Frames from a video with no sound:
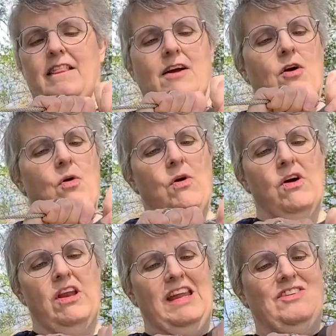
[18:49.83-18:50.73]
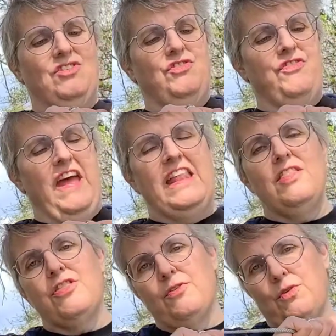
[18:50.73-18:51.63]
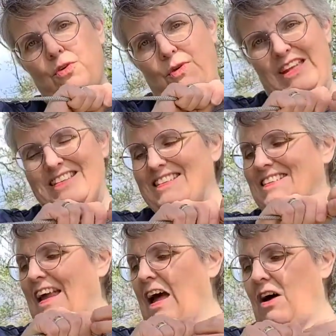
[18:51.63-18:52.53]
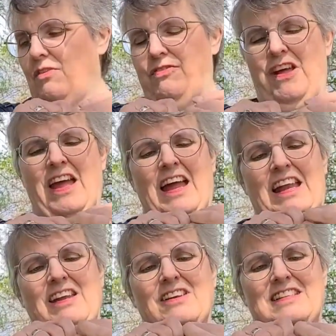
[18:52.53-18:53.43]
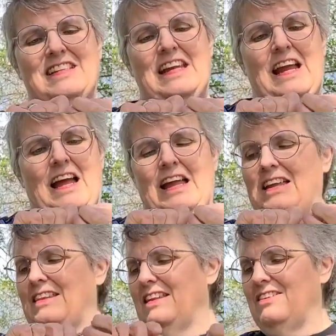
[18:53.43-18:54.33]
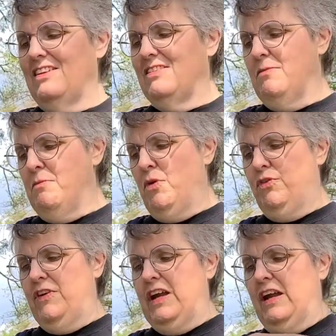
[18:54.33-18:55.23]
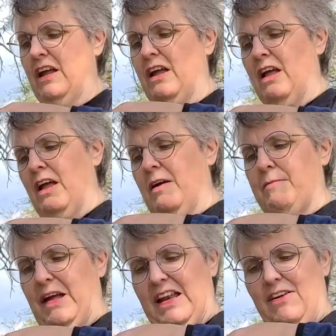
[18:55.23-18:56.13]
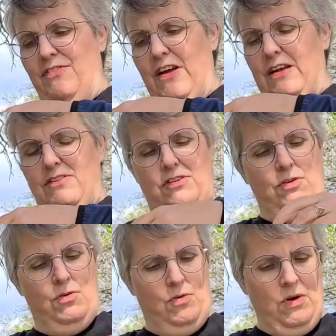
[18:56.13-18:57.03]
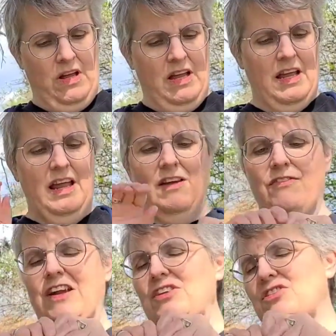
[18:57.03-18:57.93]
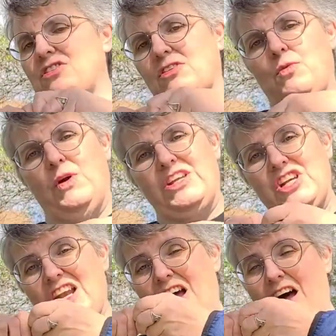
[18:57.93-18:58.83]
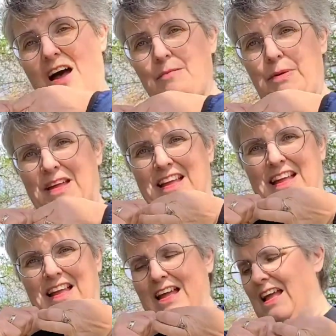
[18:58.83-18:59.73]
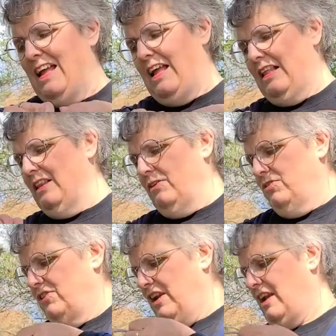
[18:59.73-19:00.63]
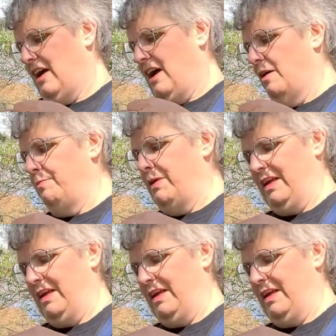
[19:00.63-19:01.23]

the cord is fed through itself. And you can see this isn't moving. But if I squish it up and loosen it up,